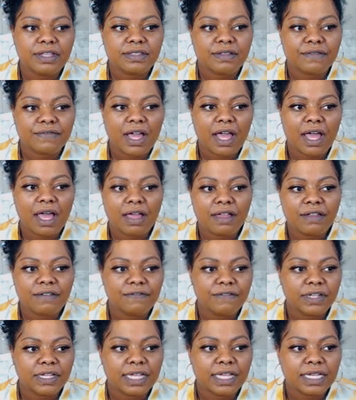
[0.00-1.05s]
of
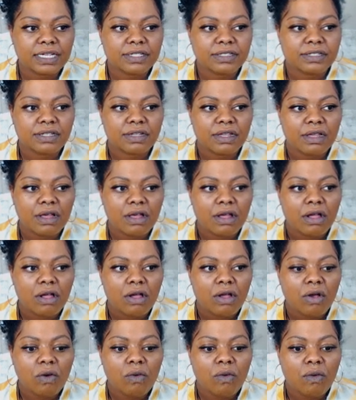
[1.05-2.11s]
conflict
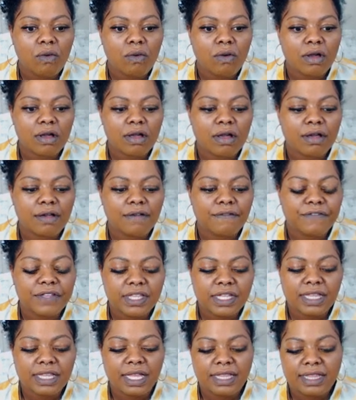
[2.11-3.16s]
or
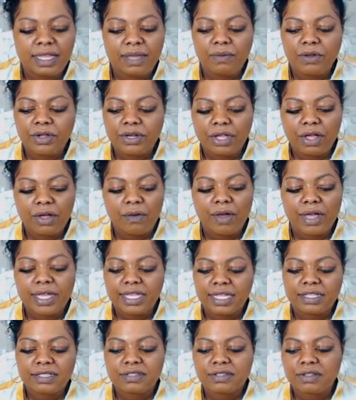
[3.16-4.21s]
feeling like they want to go
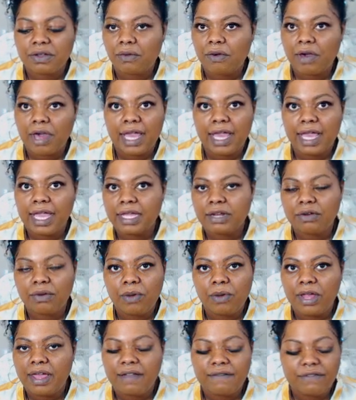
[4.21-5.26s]
against the grain or
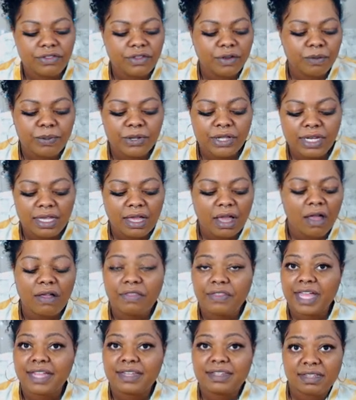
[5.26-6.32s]
whatever. They're putting all
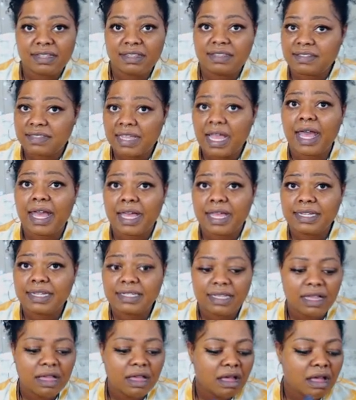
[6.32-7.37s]
that to the side
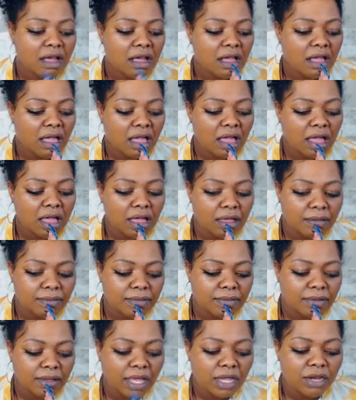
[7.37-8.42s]

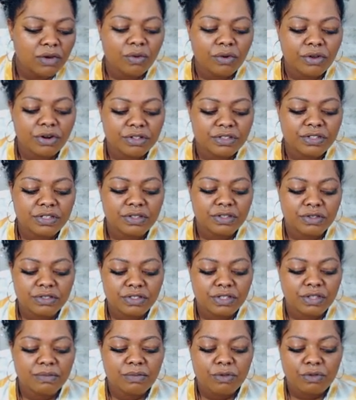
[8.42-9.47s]
um, in order to
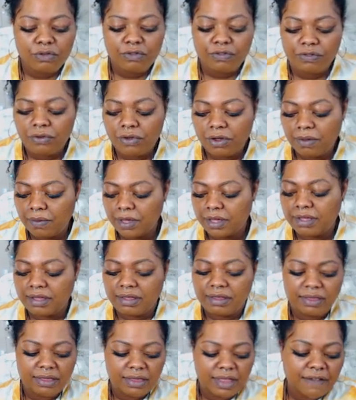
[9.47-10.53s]
to move forward.
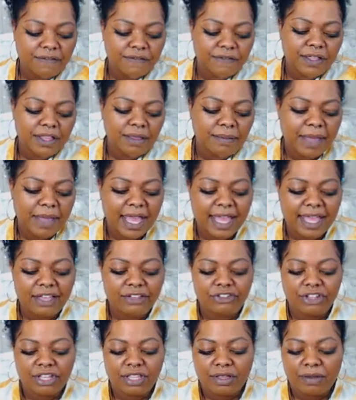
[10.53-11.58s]
They feel a
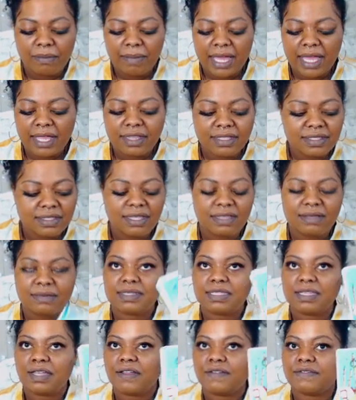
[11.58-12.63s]
passion. They're balancing
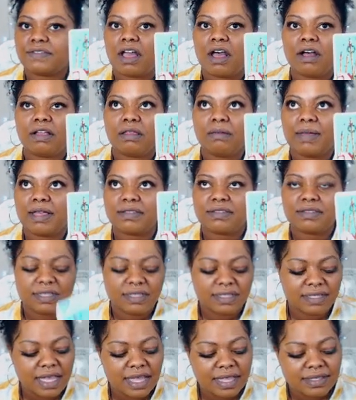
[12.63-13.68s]
themselves. All about
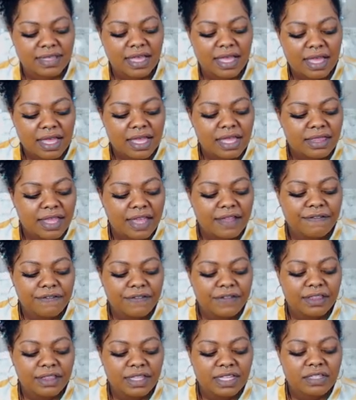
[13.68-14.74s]
success. They feel this